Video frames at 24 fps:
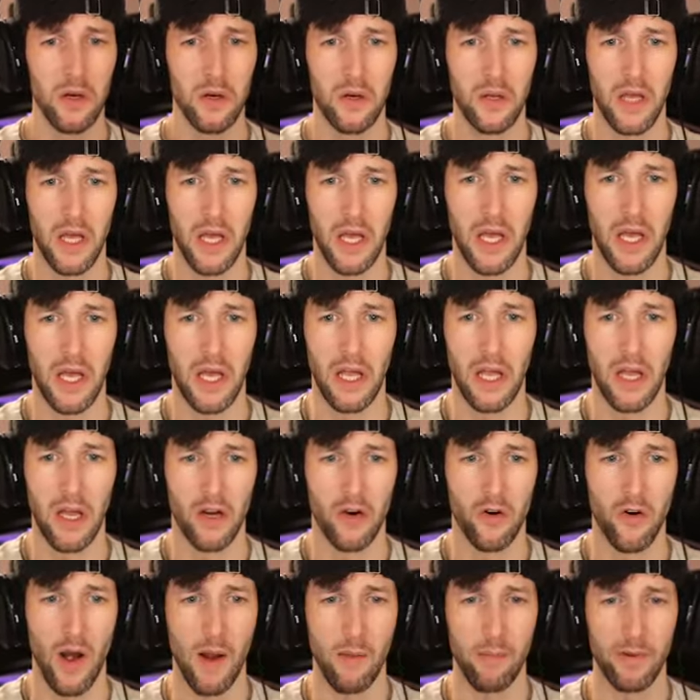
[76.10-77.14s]
Okay,
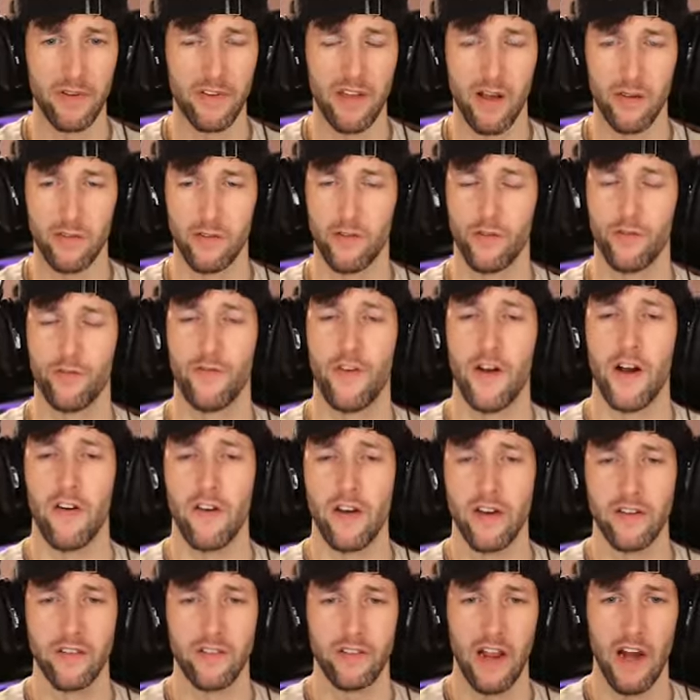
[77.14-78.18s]
Grandpa's house is
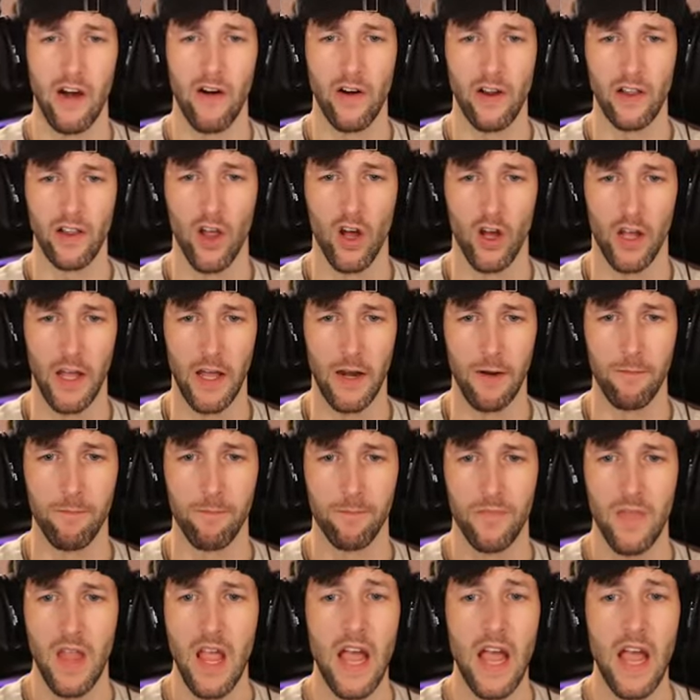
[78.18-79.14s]
very scary looking.